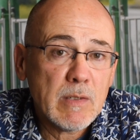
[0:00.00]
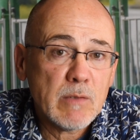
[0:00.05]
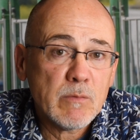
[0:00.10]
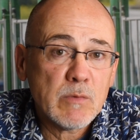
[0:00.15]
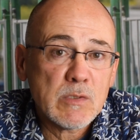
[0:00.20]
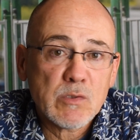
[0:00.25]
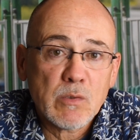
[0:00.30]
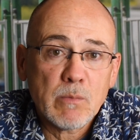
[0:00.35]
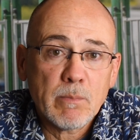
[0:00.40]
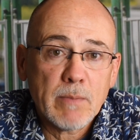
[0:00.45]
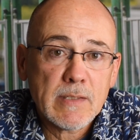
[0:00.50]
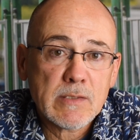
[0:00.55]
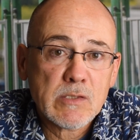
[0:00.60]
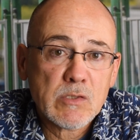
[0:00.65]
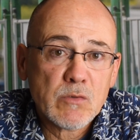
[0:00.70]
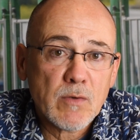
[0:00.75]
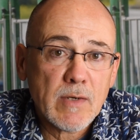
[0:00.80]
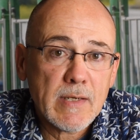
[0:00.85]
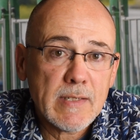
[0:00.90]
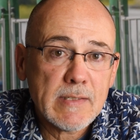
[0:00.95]
It was her
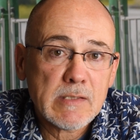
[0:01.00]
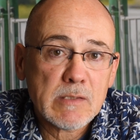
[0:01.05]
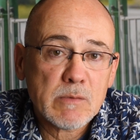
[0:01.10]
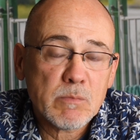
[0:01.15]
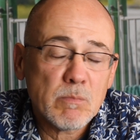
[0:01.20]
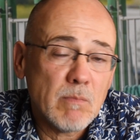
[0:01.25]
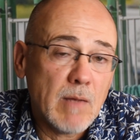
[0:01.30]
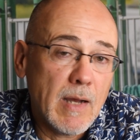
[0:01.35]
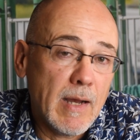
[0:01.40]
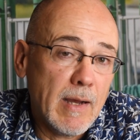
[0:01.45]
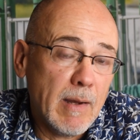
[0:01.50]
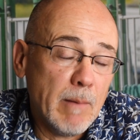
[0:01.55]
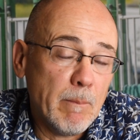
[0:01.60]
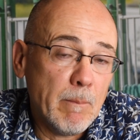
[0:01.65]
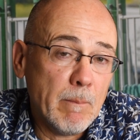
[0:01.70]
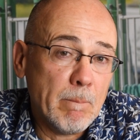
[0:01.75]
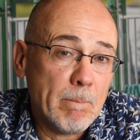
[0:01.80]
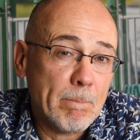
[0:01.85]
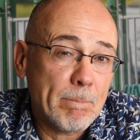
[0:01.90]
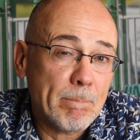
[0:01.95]
best race,
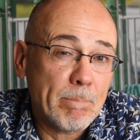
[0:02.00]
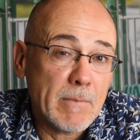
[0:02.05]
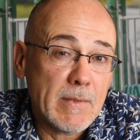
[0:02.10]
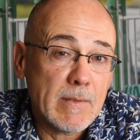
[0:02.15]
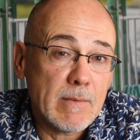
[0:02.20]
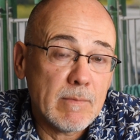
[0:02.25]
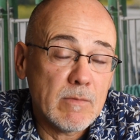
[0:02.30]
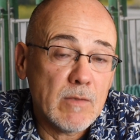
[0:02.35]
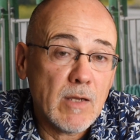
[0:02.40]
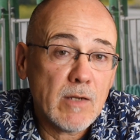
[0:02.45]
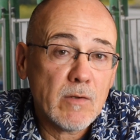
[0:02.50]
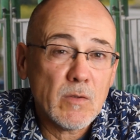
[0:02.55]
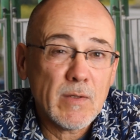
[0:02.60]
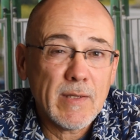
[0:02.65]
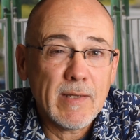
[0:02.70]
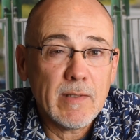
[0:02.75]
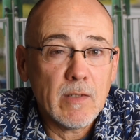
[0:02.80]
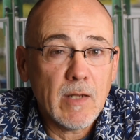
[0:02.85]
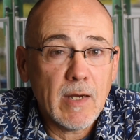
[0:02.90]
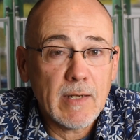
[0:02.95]
not
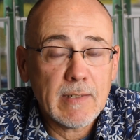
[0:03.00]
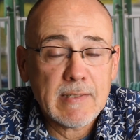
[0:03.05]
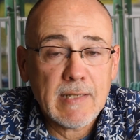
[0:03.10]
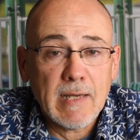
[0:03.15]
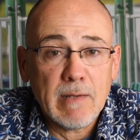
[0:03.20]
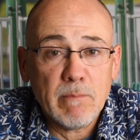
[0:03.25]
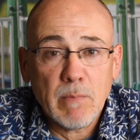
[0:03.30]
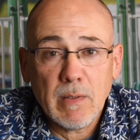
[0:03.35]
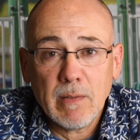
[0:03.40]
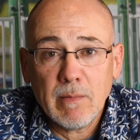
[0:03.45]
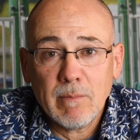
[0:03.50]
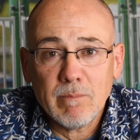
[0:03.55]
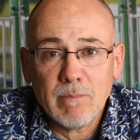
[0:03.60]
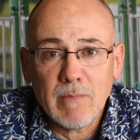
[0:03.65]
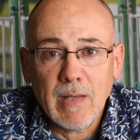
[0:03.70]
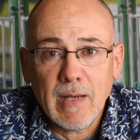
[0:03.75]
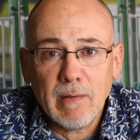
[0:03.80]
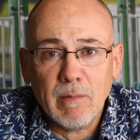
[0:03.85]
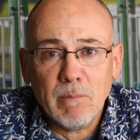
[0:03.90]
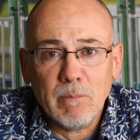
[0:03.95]
only a long time, but
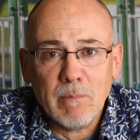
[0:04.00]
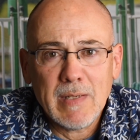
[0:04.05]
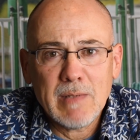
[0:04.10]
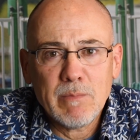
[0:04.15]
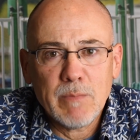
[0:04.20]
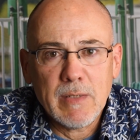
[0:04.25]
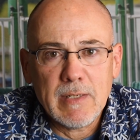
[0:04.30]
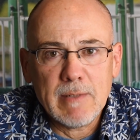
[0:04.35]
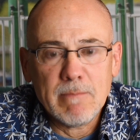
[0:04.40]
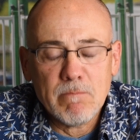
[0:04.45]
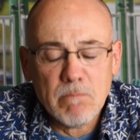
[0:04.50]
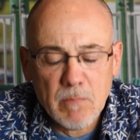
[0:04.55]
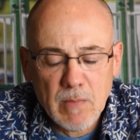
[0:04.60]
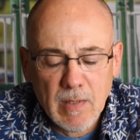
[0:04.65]
maybe